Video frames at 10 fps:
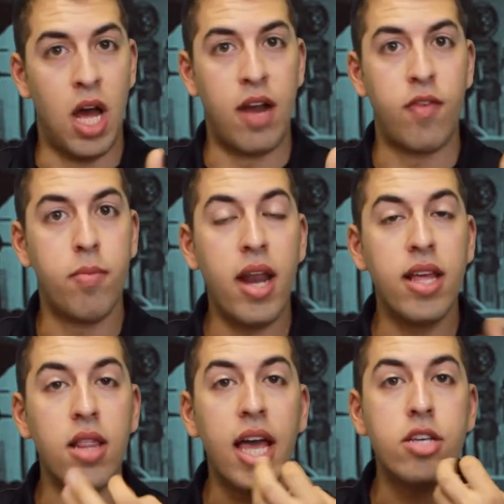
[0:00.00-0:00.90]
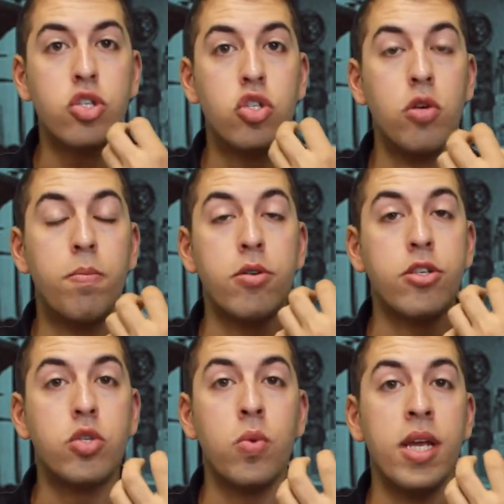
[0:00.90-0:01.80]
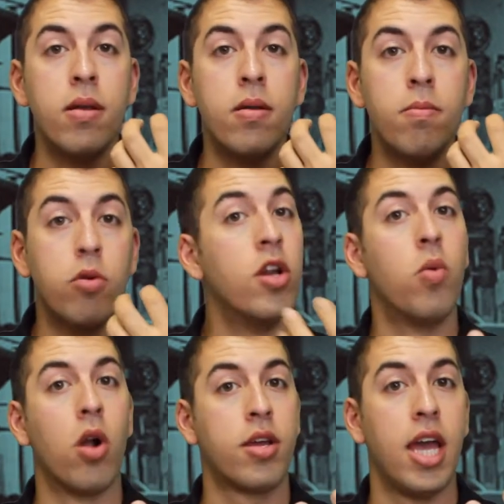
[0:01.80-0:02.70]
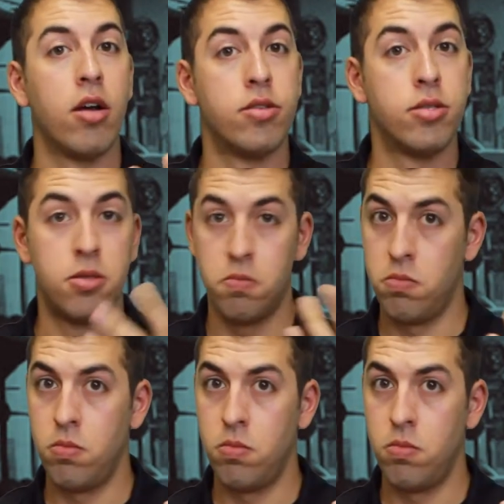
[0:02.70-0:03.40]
Not everybody likes super sweet pre-workouts.